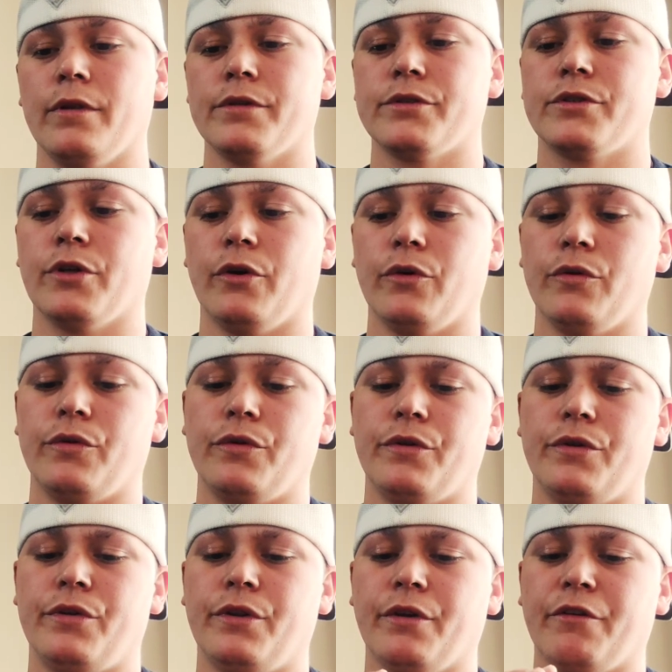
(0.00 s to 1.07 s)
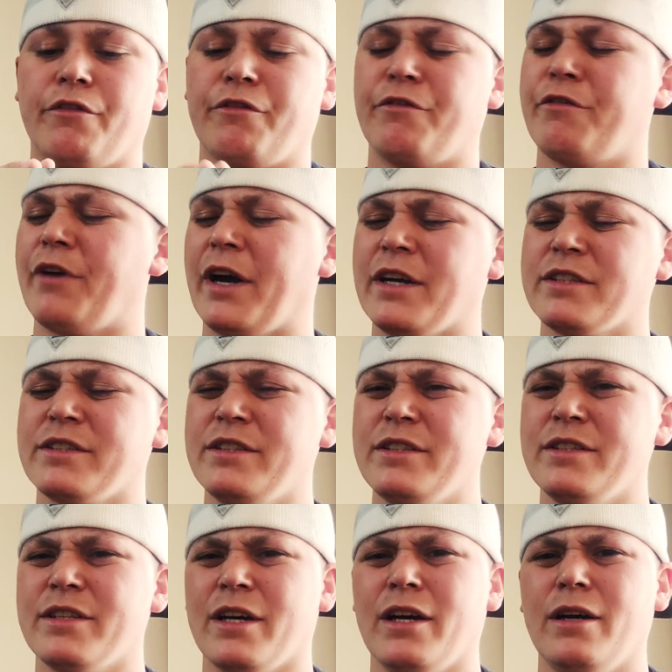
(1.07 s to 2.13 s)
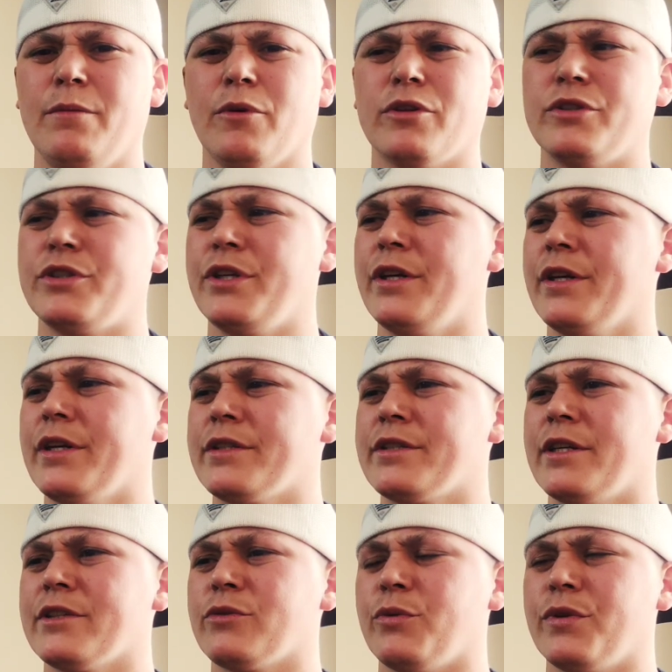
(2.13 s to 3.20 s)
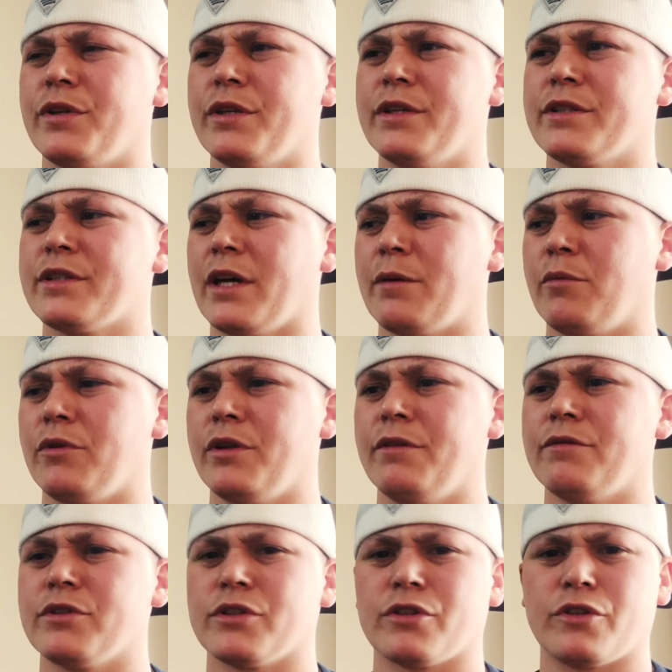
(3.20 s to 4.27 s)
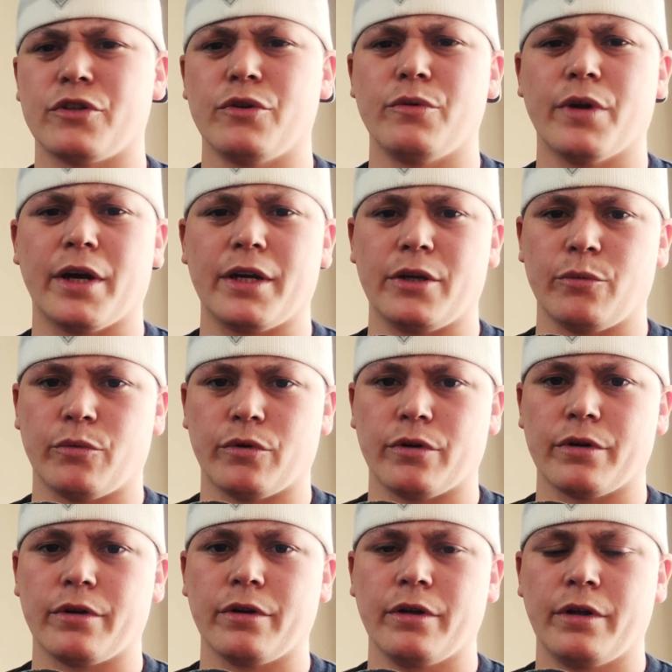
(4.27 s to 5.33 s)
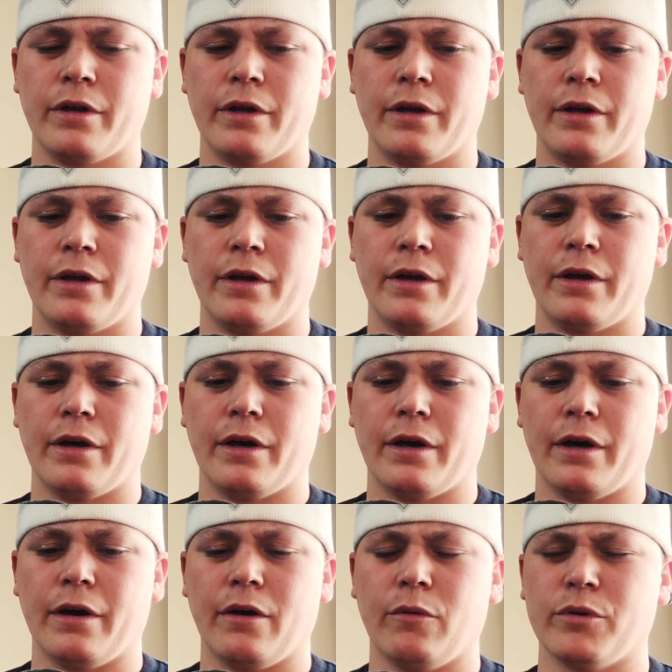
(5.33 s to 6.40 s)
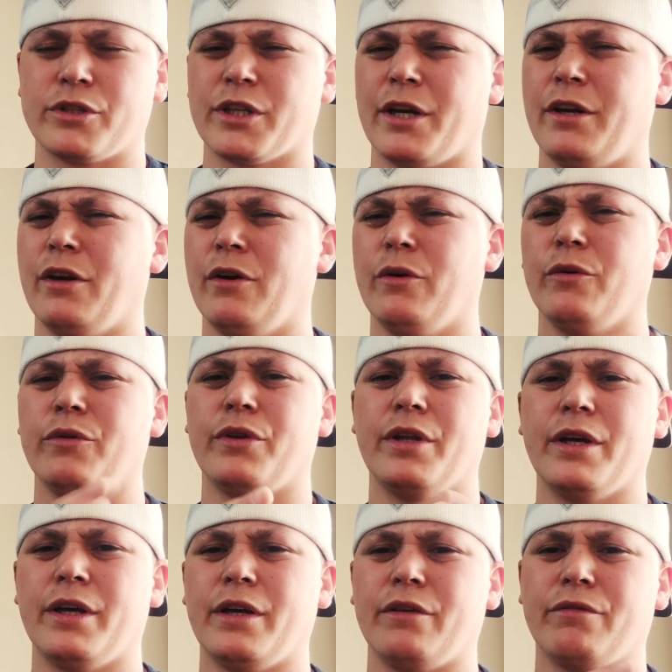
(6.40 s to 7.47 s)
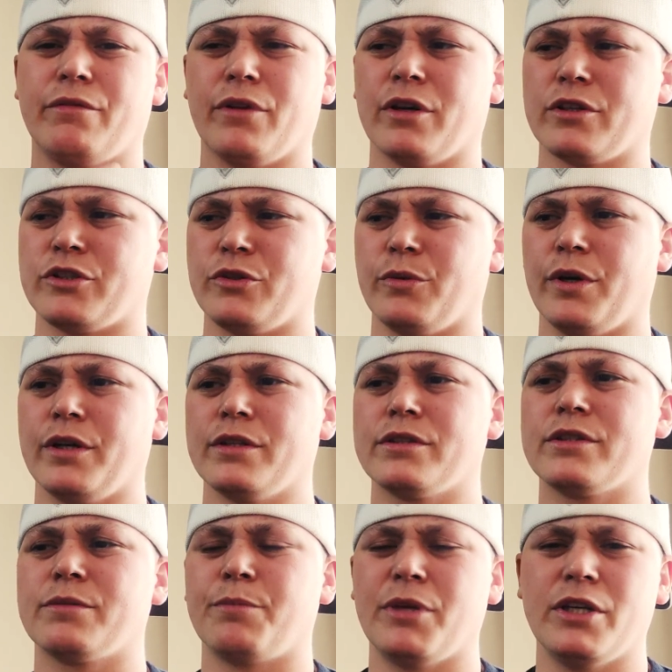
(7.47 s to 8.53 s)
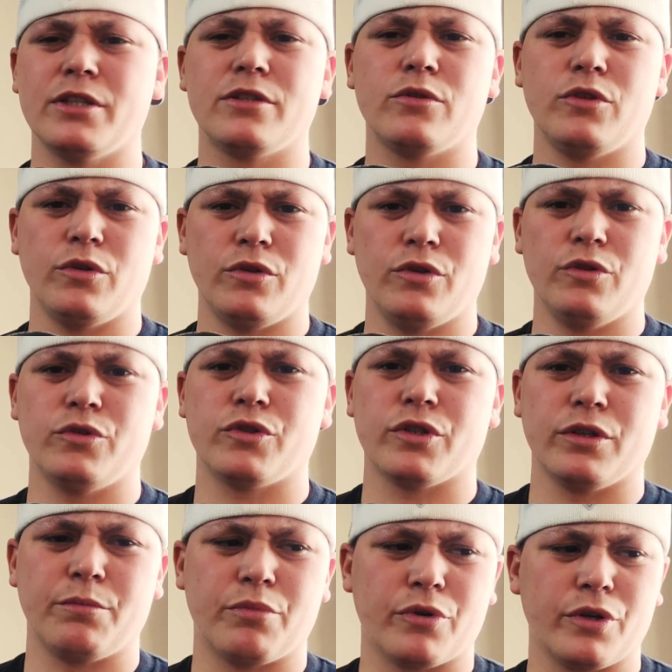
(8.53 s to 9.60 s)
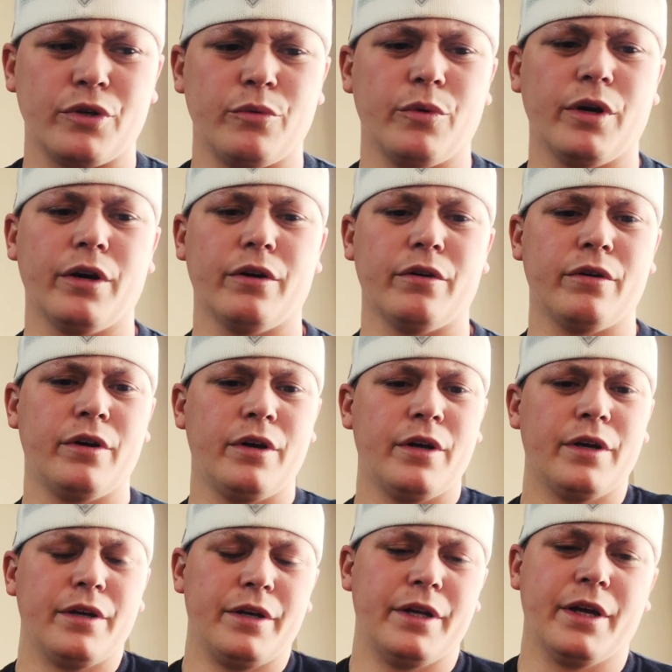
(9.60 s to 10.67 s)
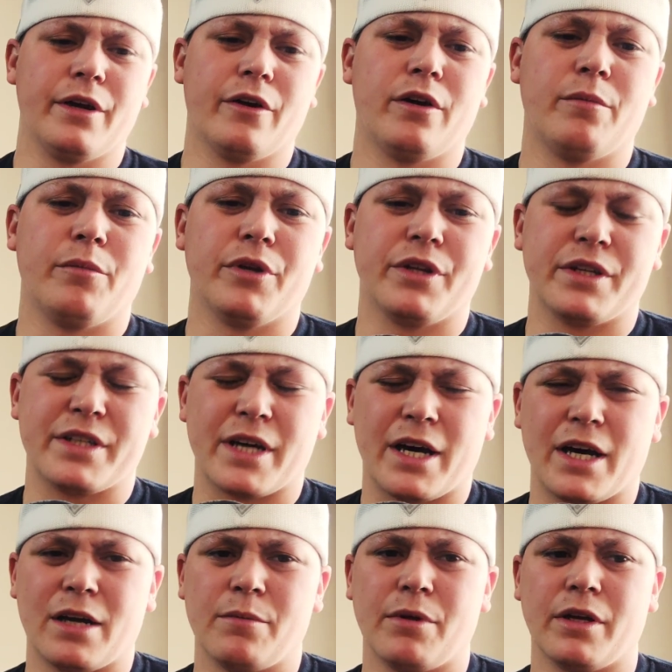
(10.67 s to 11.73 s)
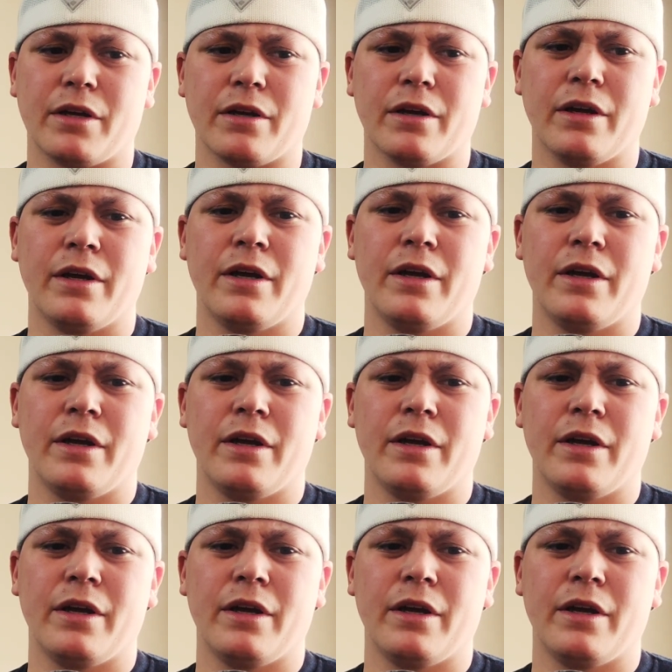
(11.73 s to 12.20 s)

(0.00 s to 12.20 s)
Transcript: So the fastest time on GNSS with this, I believe, is 291, which I know they fluctuate. Speed's usually pretty well dead on, but the timing